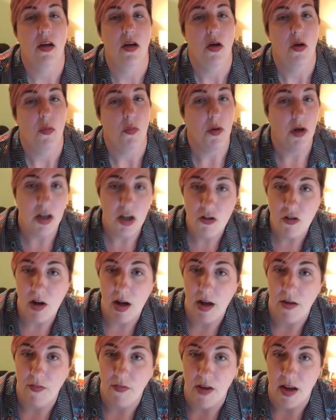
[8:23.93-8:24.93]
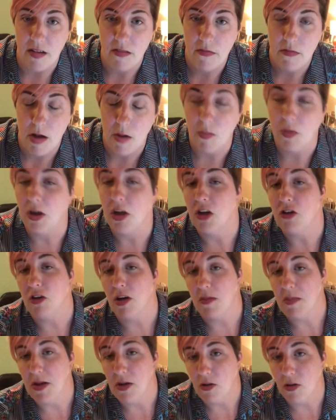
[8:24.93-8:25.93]
we're going to try to have fun and we're going to try
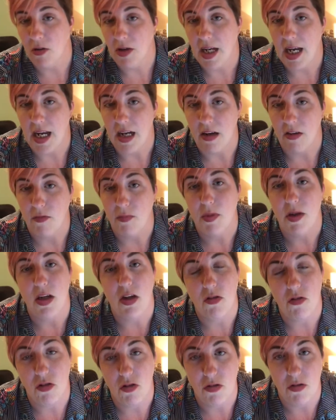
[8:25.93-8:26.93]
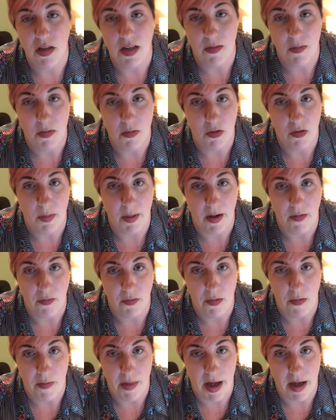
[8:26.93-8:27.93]
to be creative, but you do need to be respectful
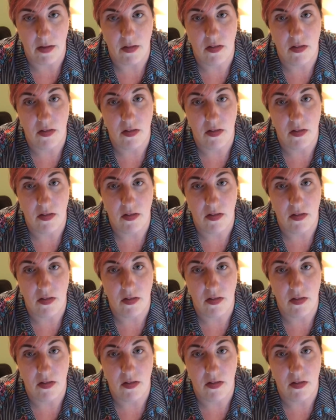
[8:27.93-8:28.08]
of that.